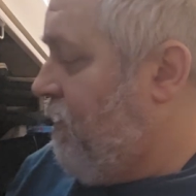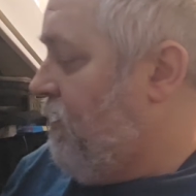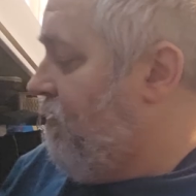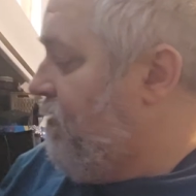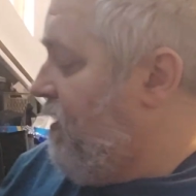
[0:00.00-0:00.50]
I
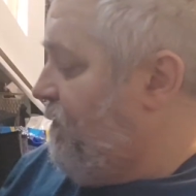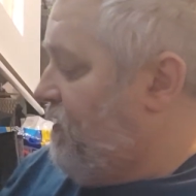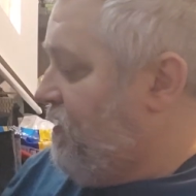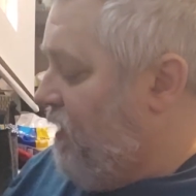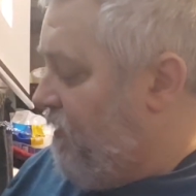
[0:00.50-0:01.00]
kind of went off
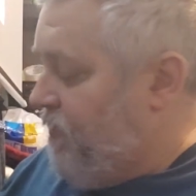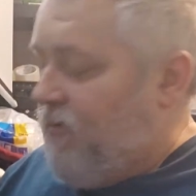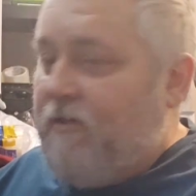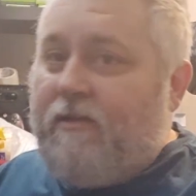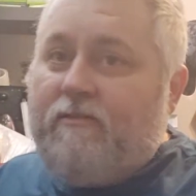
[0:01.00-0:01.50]
the
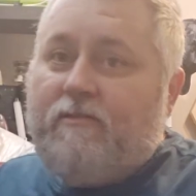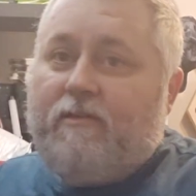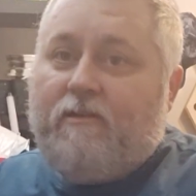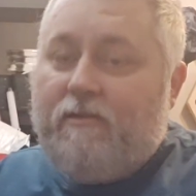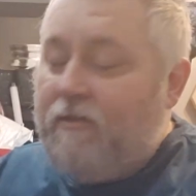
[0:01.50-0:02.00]
topic
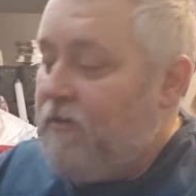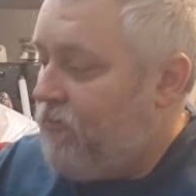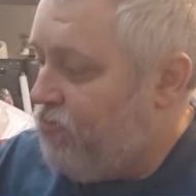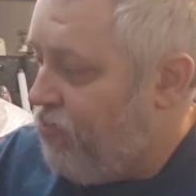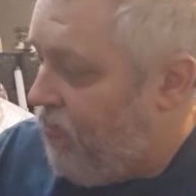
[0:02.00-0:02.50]
on
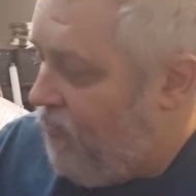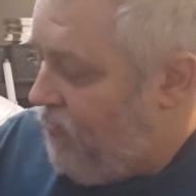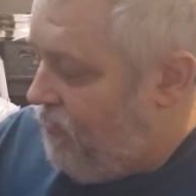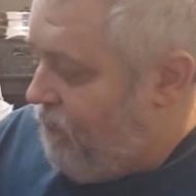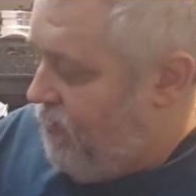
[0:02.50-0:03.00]

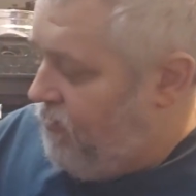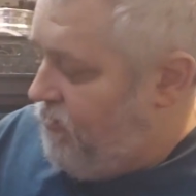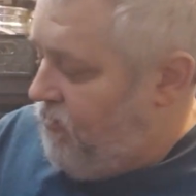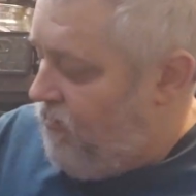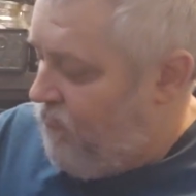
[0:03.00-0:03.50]
drawing, but
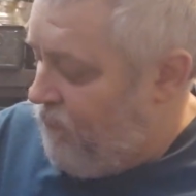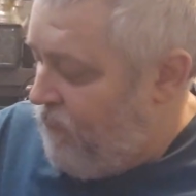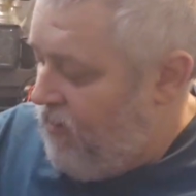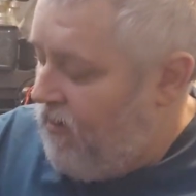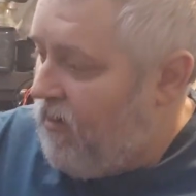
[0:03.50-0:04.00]

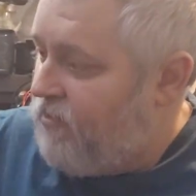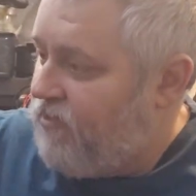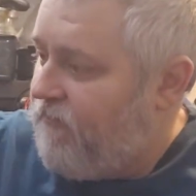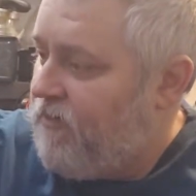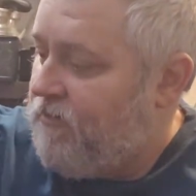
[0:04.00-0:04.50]
I
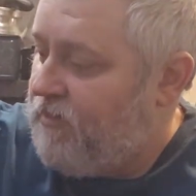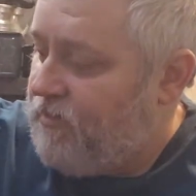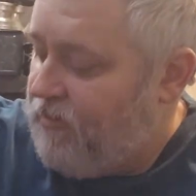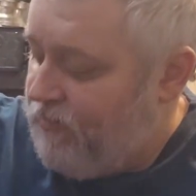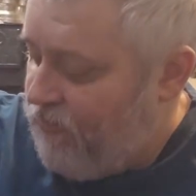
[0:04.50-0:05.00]
just figured
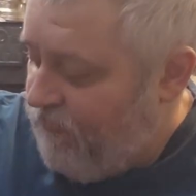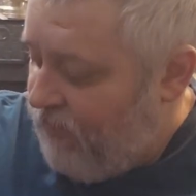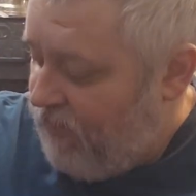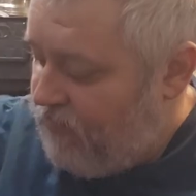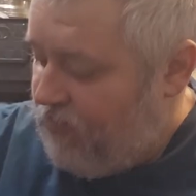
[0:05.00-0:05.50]
this is a
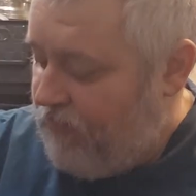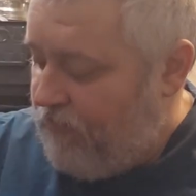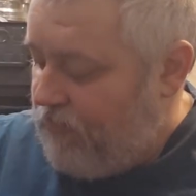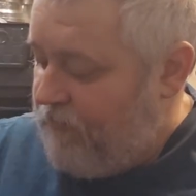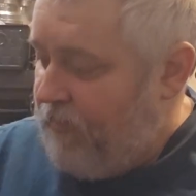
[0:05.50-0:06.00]
rant, so
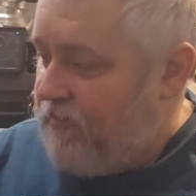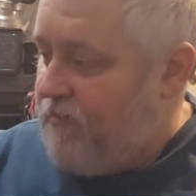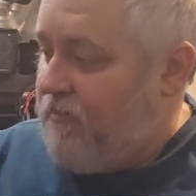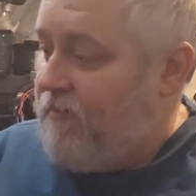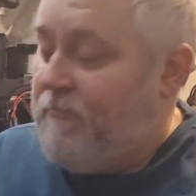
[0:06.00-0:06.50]
it's just
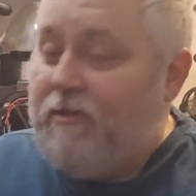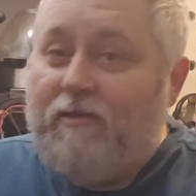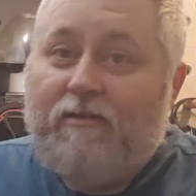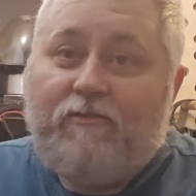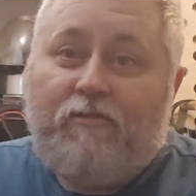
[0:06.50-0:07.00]
basically
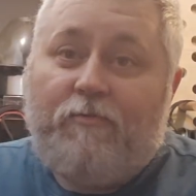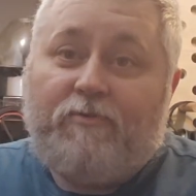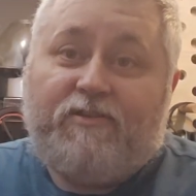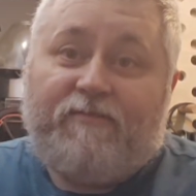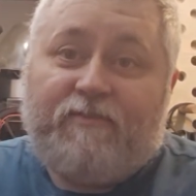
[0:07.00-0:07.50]
no
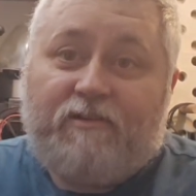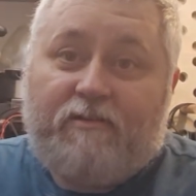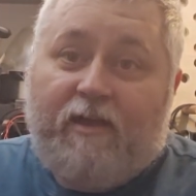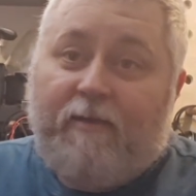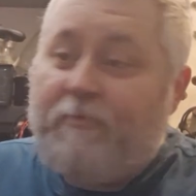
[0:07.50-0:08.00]
specific
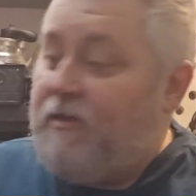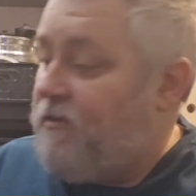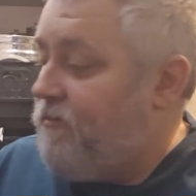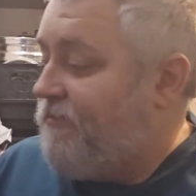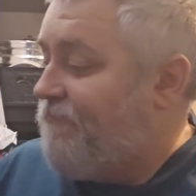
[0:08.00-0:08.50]
topic.
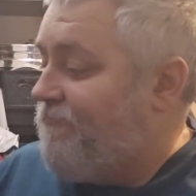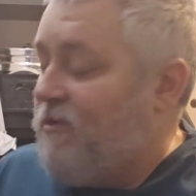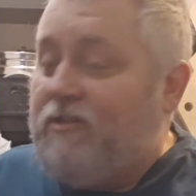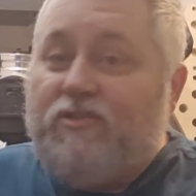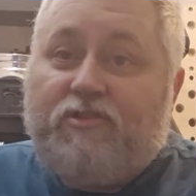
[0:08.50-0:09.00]

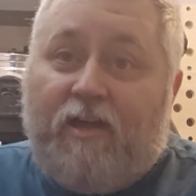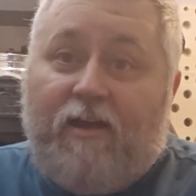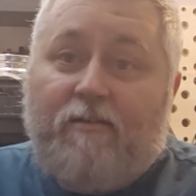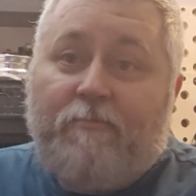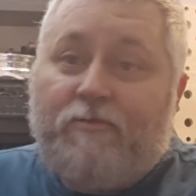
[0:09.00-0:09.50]
I just
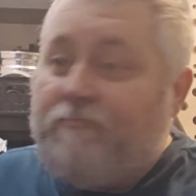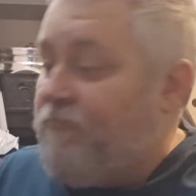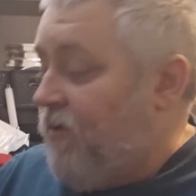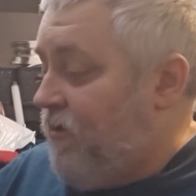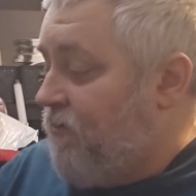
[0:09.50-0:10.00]
talk about
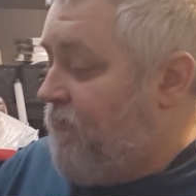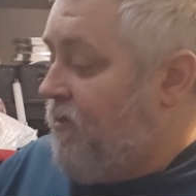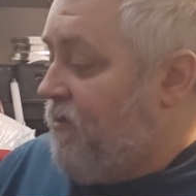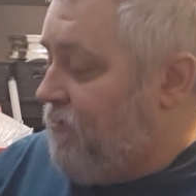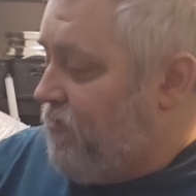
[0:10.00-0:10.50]
random
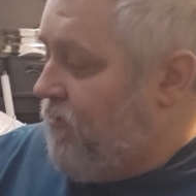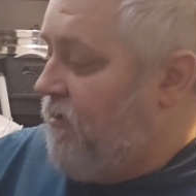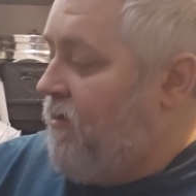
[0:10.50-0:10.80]
things.